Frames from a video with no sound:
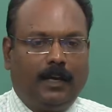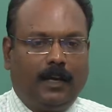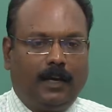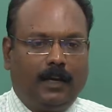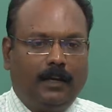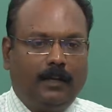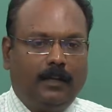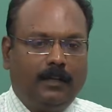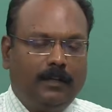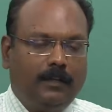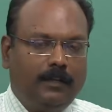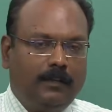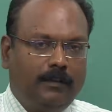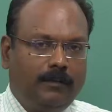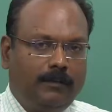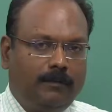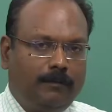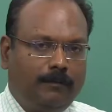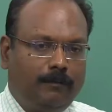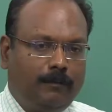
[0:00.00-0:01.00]
And
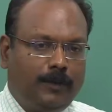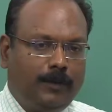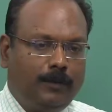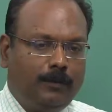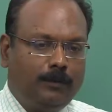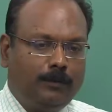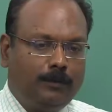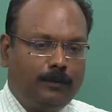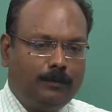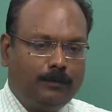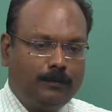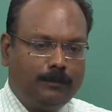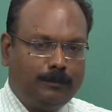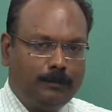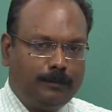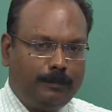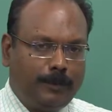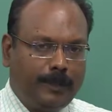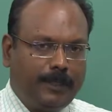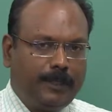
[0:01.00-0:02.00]
when you
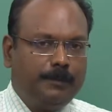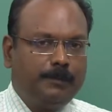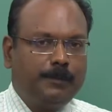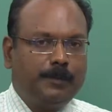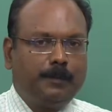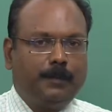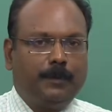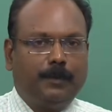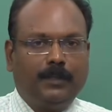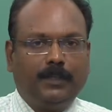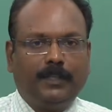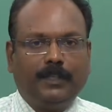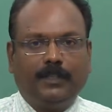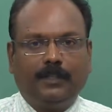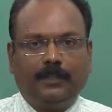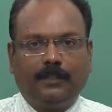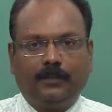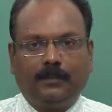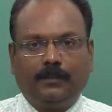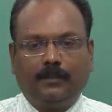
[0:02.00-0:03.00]
become
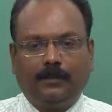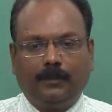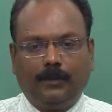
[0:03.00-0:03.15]
spontaneous,